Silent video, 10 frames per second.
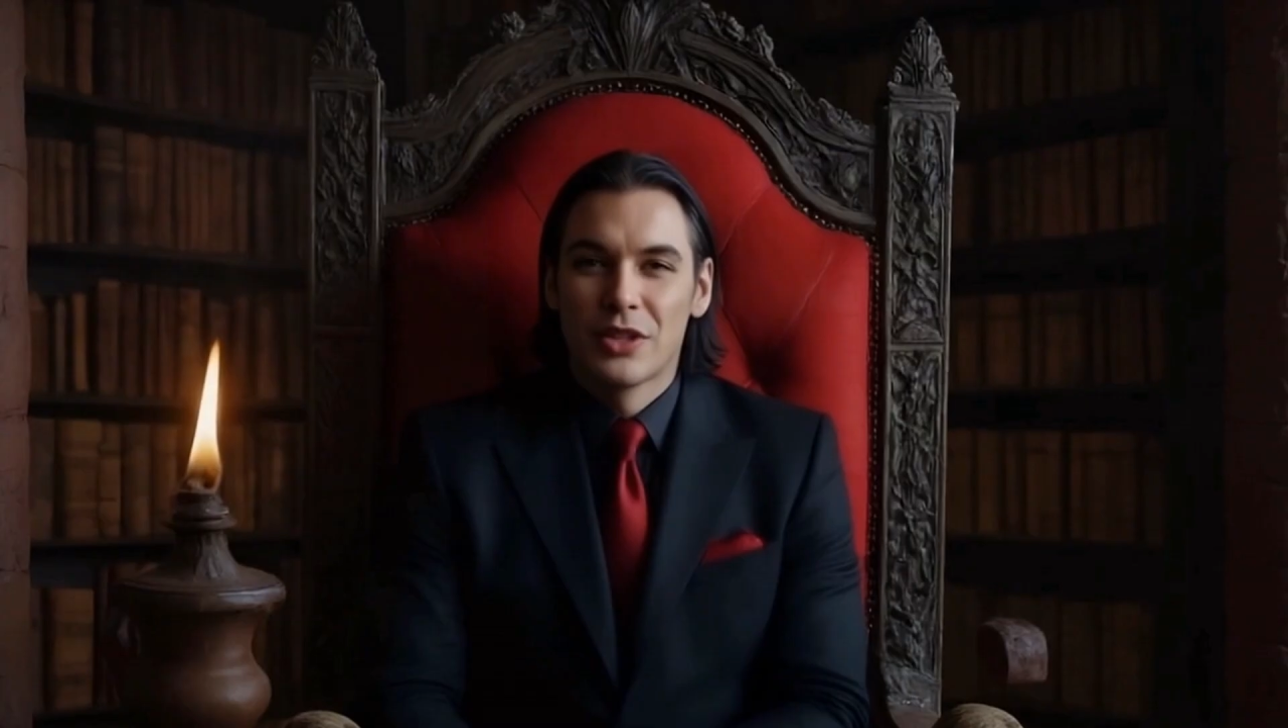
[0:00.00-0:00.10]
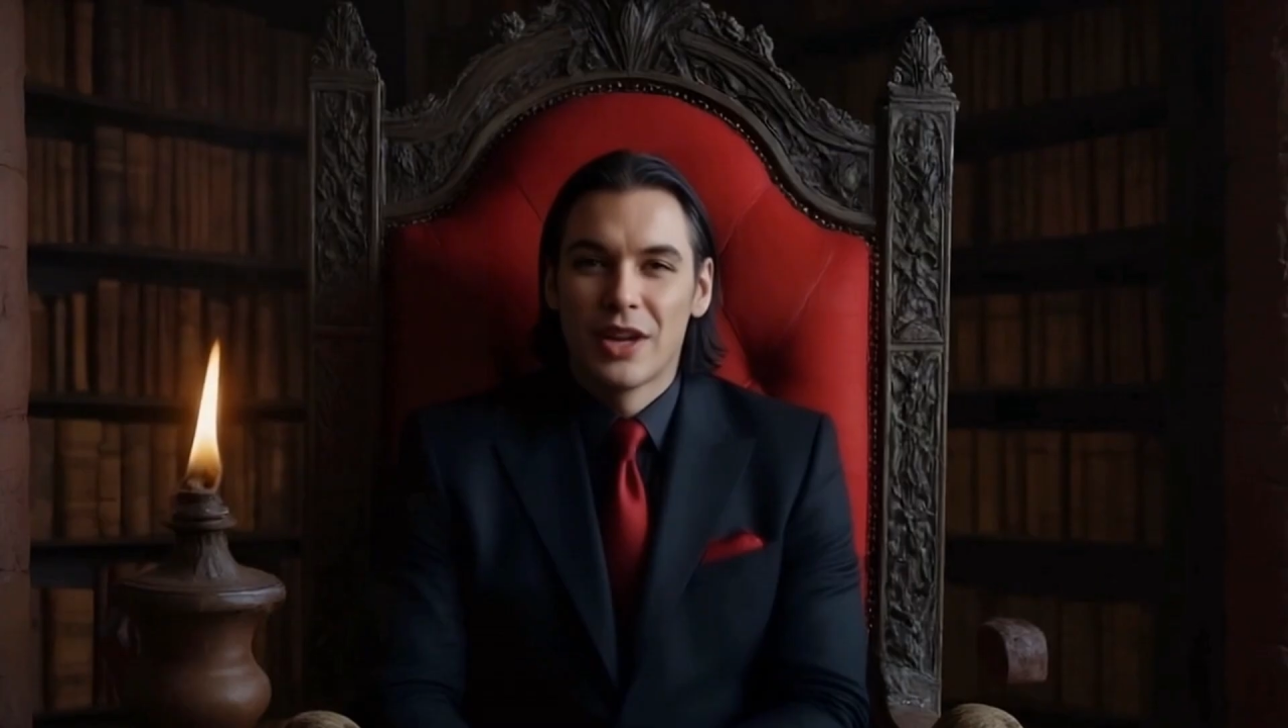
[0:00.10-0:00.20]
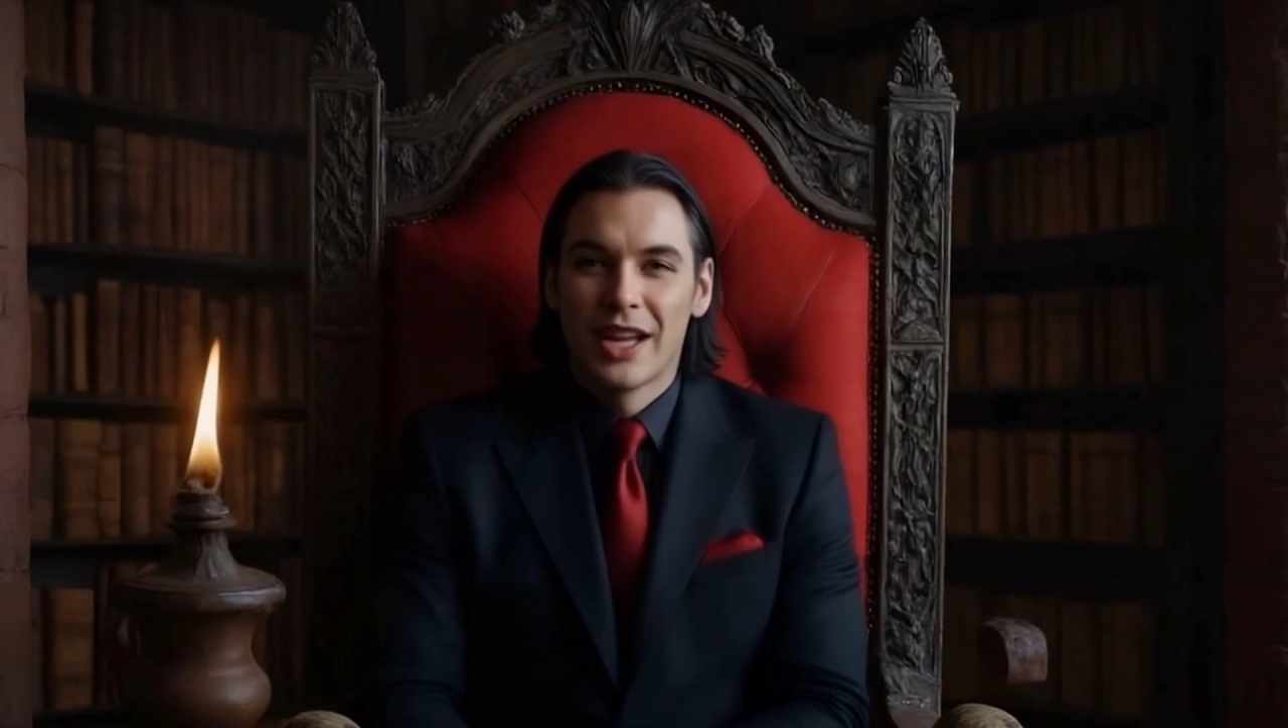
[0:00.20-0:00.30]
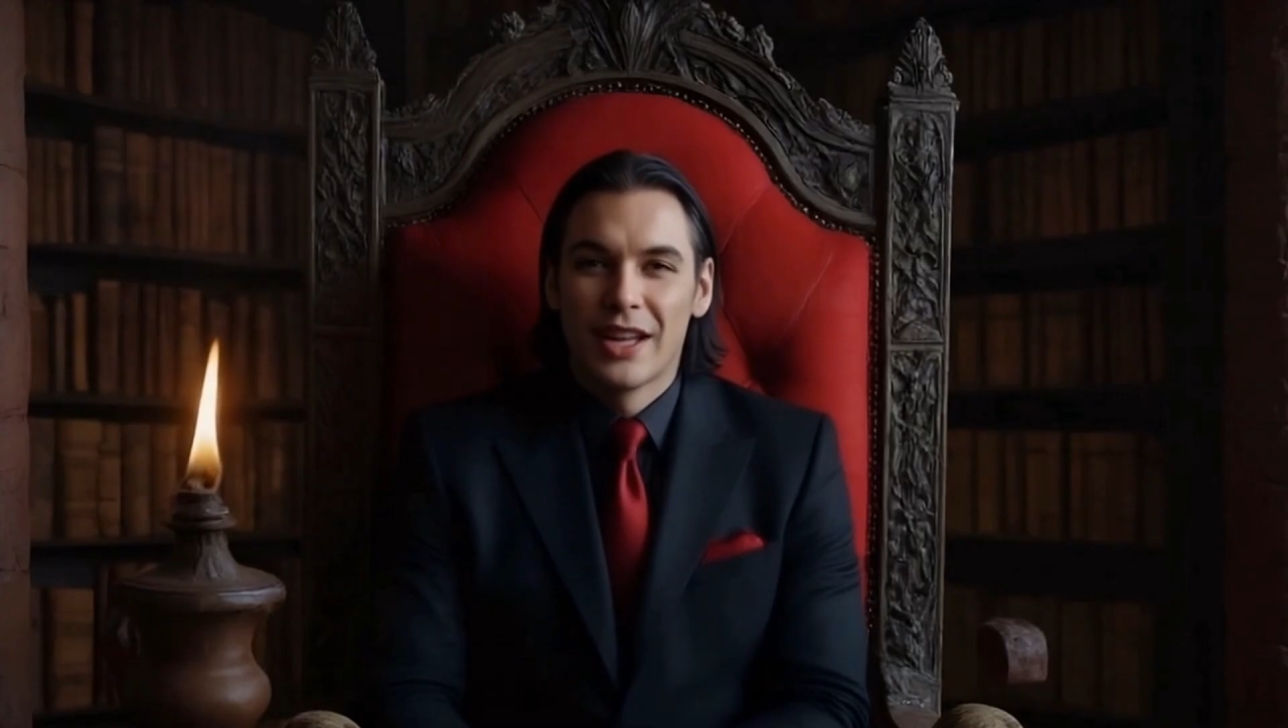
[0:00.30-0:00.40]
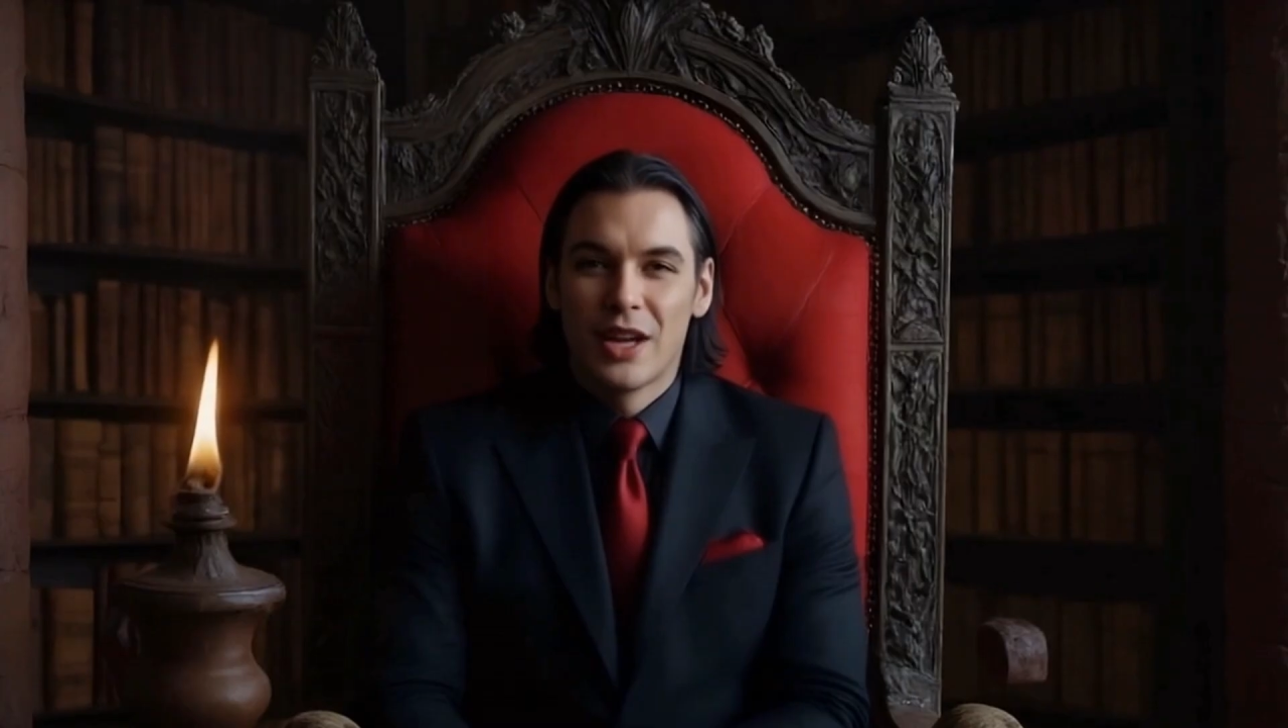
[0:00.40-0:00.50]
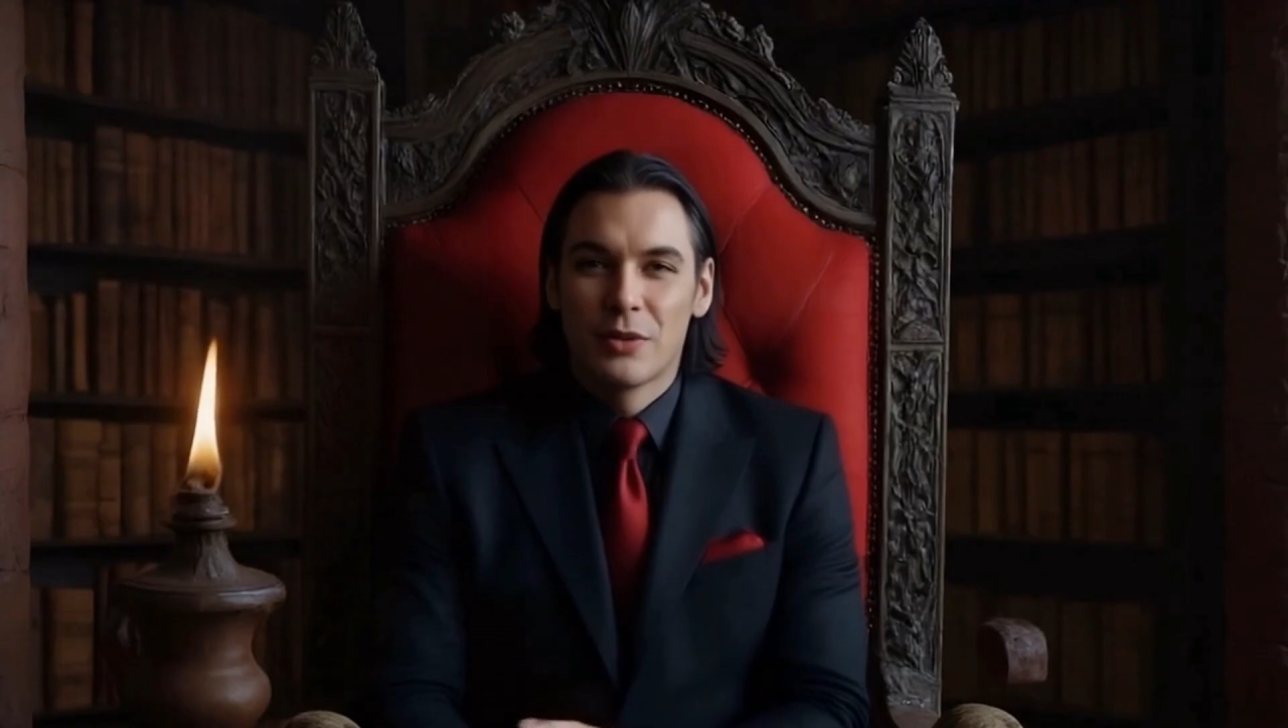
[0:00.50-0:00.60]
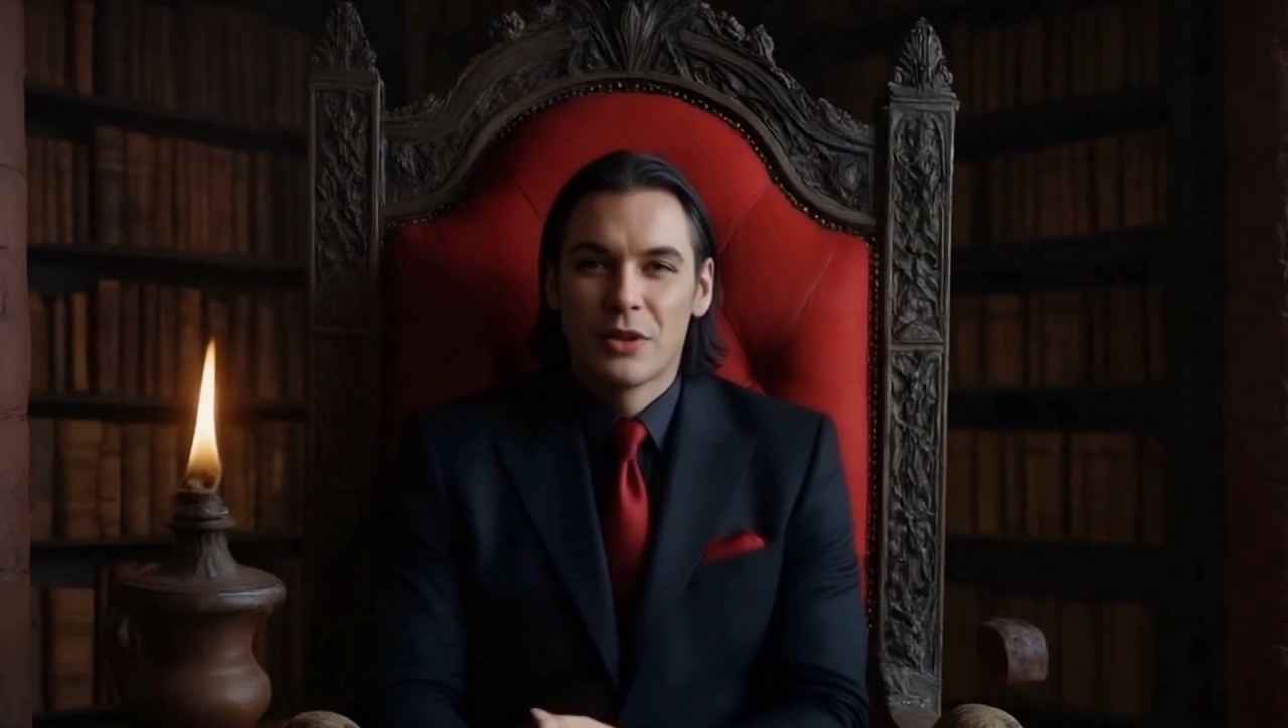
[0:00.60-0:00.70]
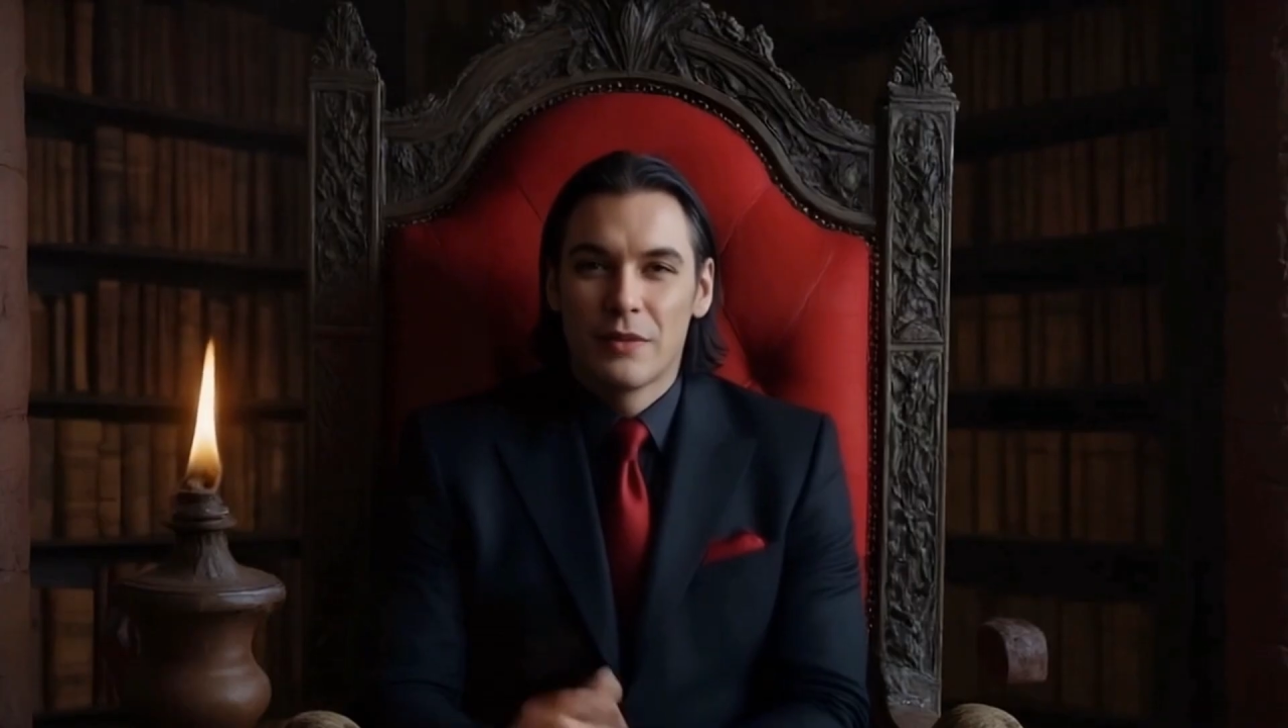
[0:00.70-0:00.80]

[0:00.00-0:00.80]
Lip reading: light up.